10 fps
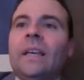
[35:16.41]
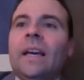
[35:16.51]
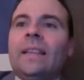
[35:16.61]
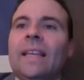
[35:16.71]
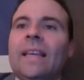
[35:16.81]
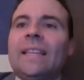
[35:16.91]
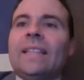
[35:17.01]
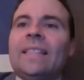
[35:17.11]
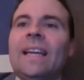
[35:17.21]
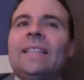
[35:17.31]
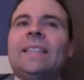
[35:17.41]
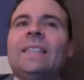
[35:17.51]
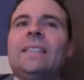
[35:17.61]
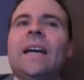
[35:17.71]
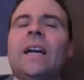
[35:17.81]
I think they take
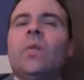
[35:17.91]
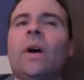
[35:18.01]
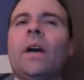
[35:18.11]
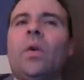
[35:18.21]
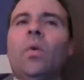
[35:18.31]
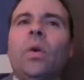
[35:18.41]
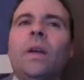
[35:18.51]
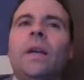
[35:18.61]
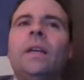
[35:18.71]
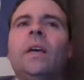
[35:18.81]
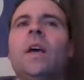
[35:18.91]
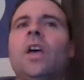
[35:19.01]
this tackle out of Oregon.